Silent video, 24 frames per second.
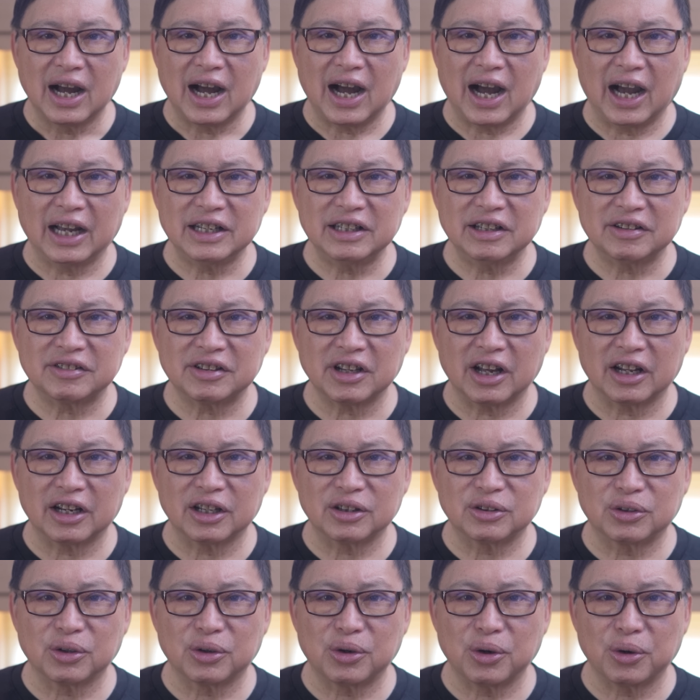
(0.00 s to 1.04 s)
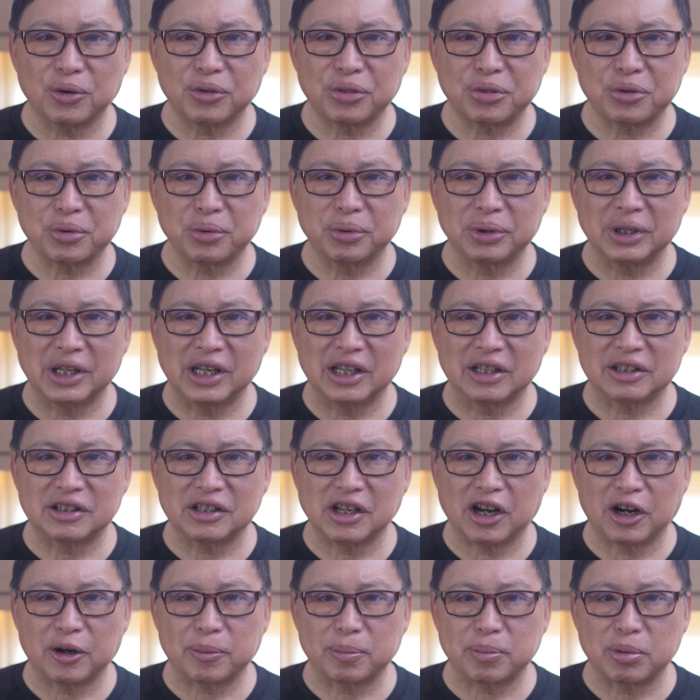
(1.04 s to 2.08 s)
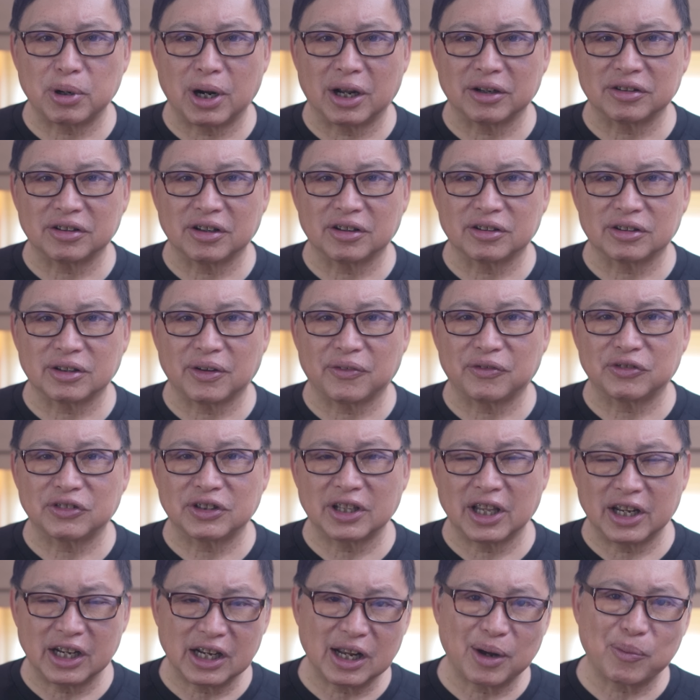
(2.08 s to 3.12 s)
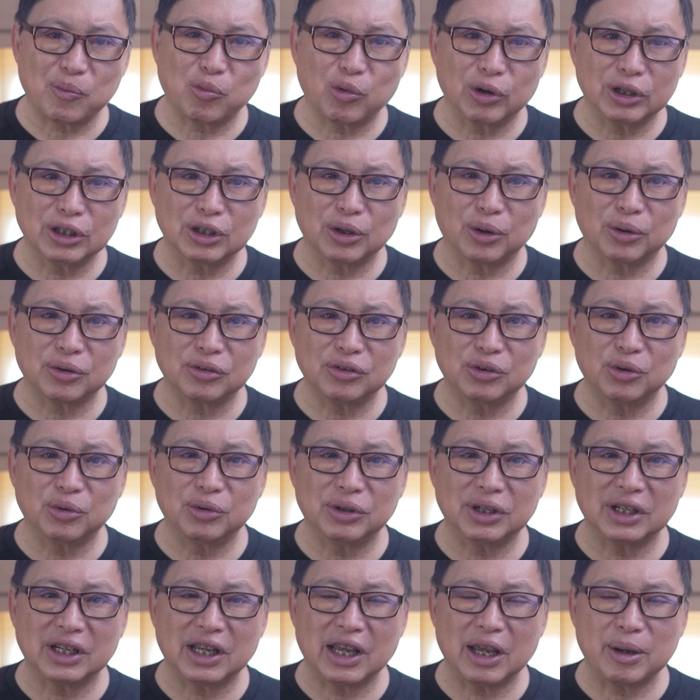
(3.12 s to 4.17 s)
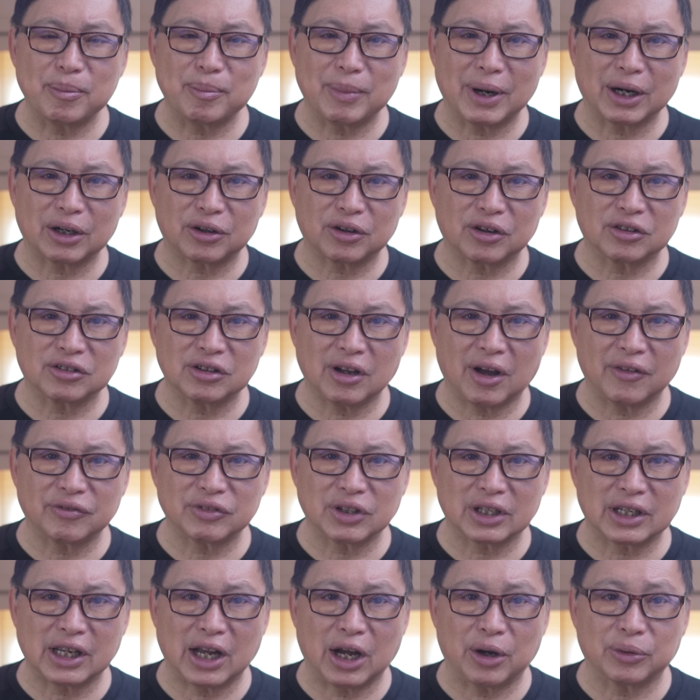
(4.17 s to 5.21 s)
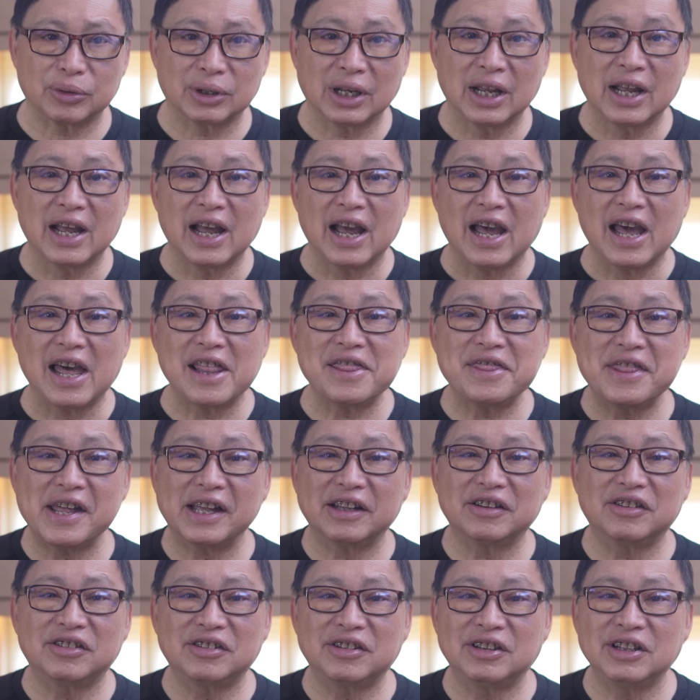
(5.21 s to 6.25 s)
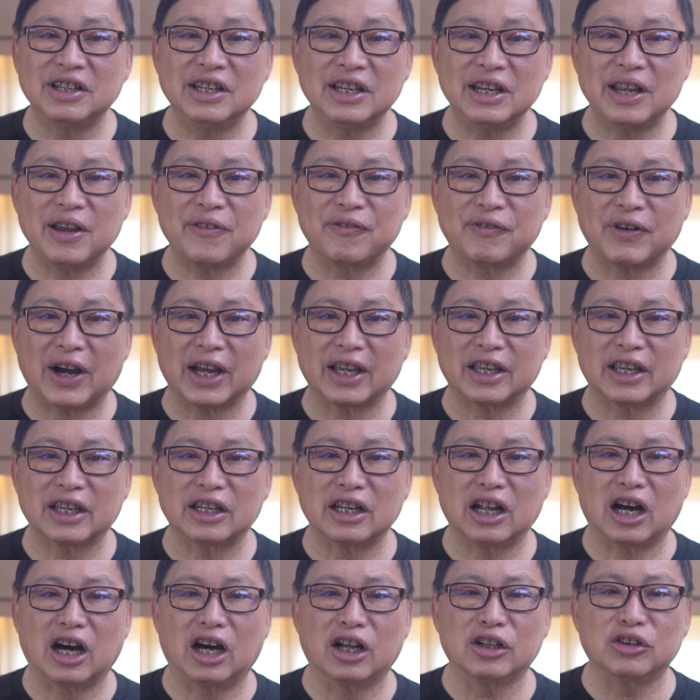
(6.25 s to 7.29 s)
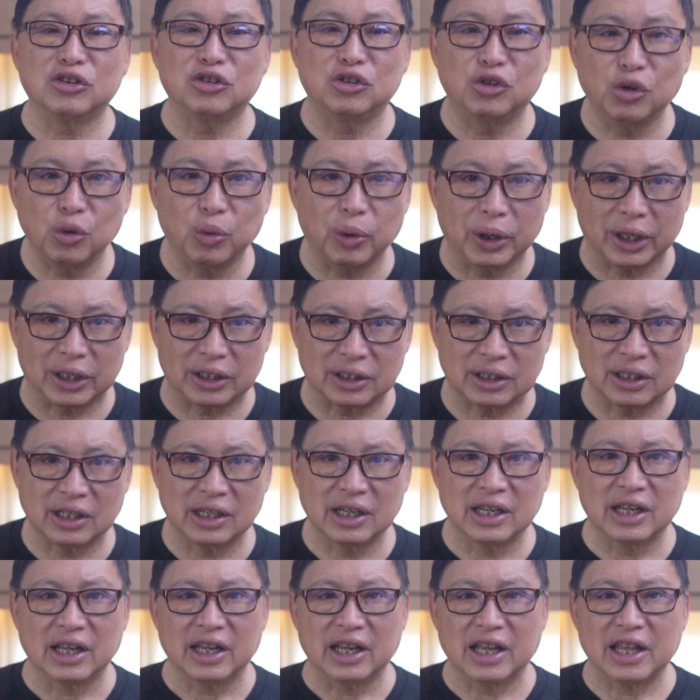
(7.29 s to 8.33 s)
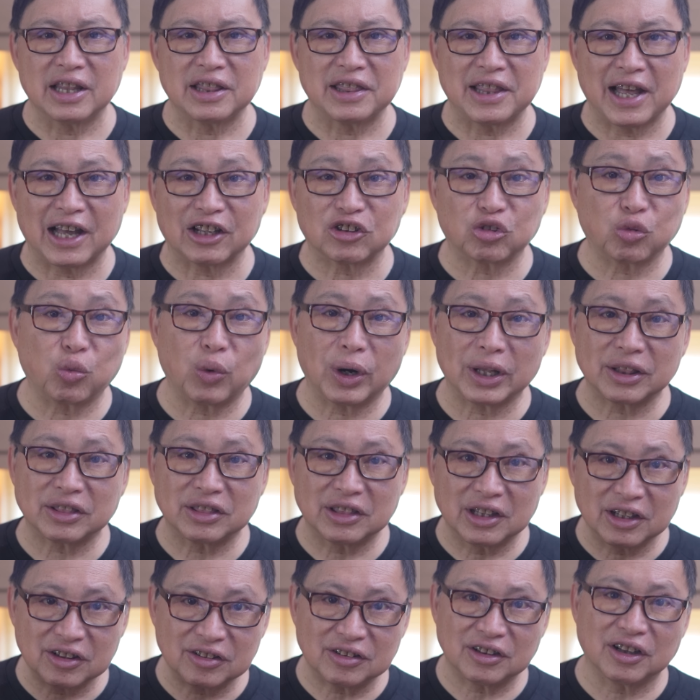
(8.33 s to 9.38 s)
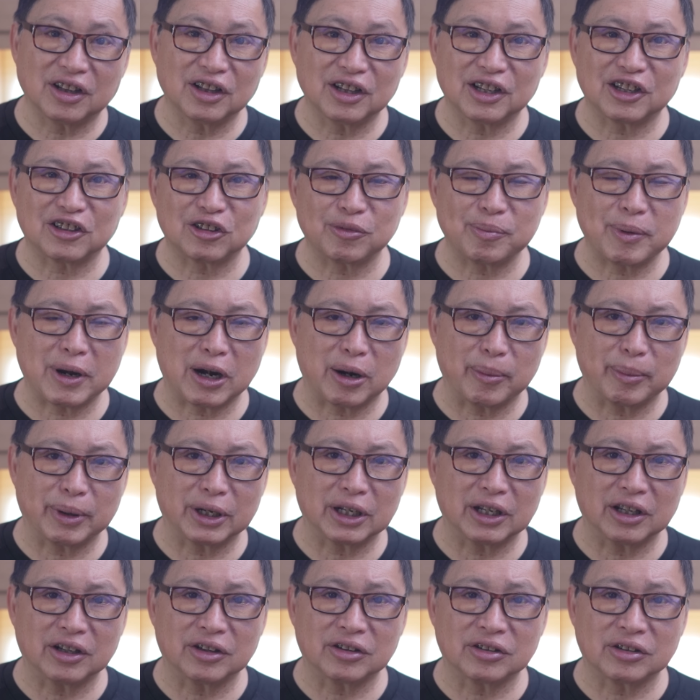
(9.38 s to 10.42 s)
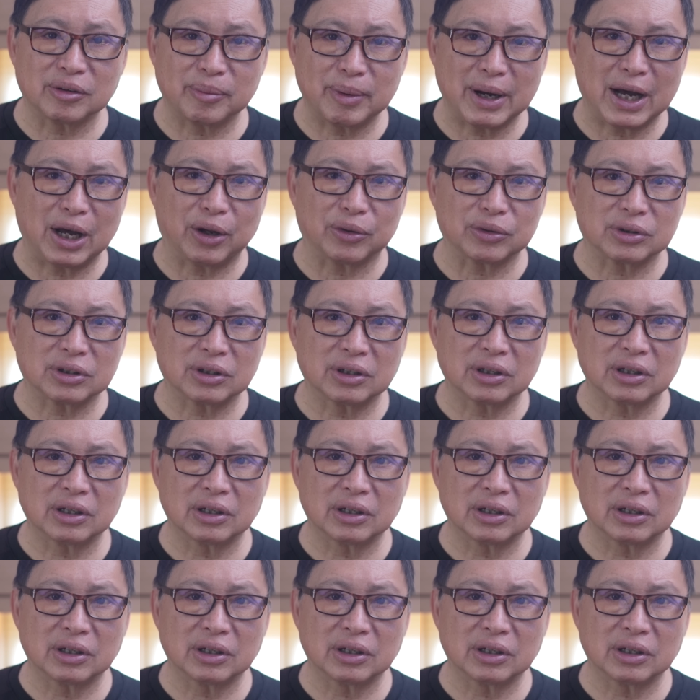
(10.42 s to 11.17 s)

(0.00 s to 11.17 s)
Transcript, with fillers: I decided to go through the entire process of setting up Windows using a Microsoft account and then see if I can undo it. And that's what this little experiment is about.